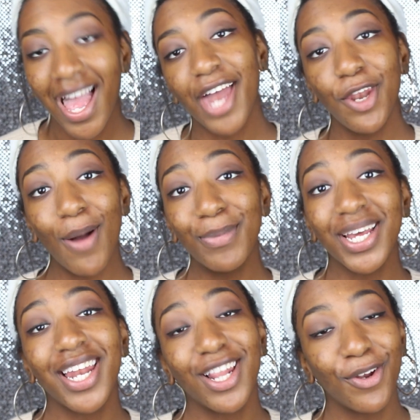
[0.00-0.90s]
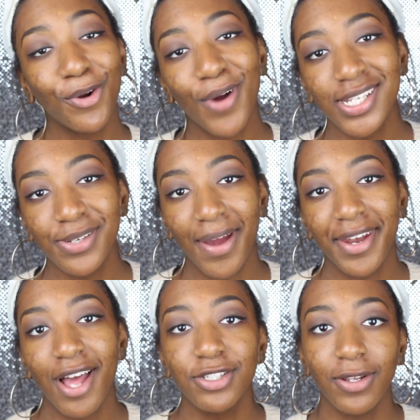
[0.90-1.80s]
I know I'm looking a little crazy
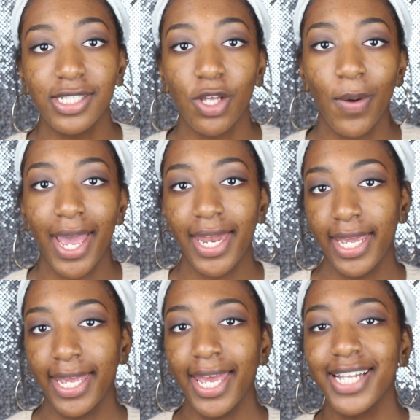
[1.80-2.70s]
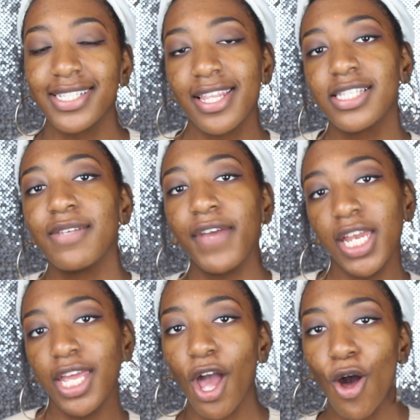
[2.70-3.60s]
right now, so let's go ahead and get into this
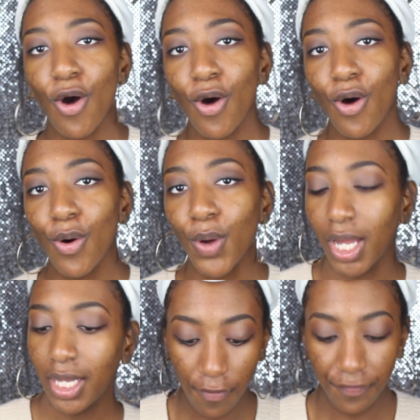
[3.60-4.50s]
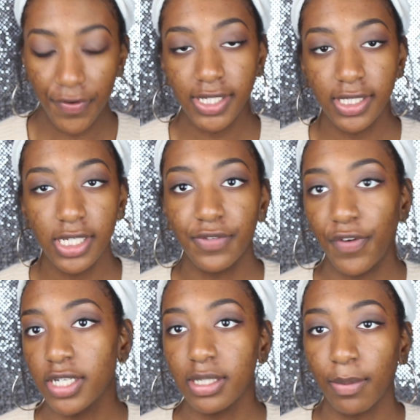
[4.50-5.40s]
video. First things
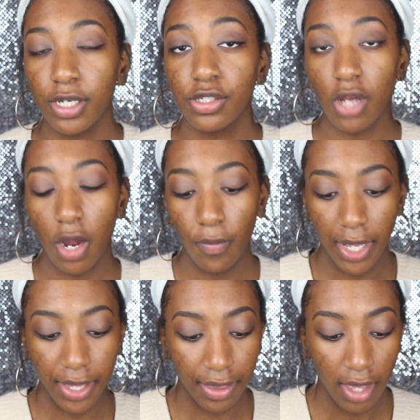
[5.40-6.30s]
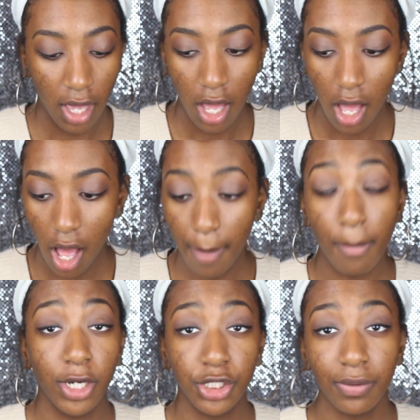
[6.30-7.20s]
first, I'm going to start with
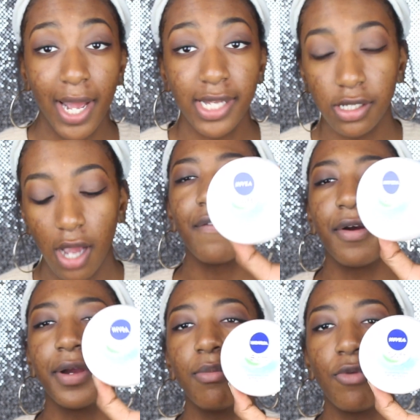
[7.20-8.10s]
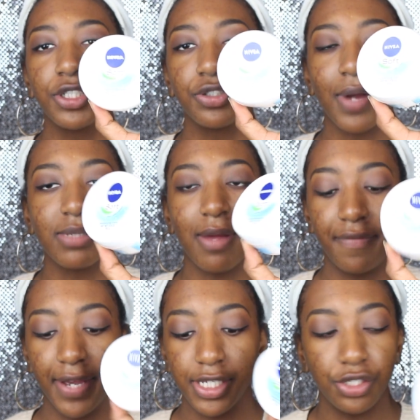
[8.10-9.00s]
moisturizer. I've already moisturized my
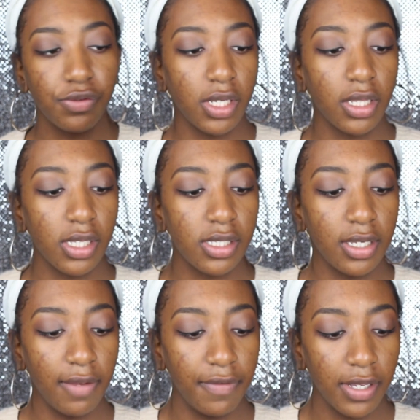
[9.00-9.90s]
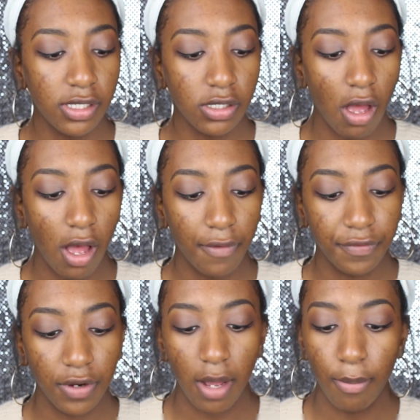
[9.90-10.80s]
face using this Nivea
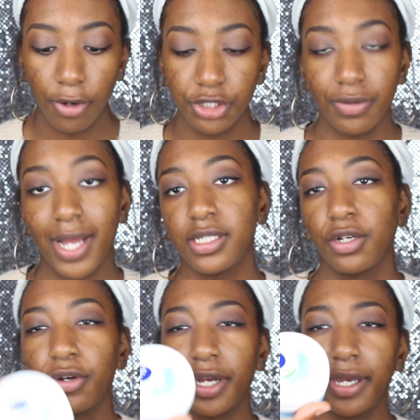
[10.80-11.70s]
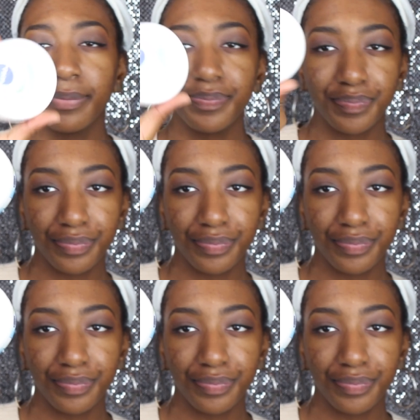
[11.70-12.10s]
Soft moisturizing cream.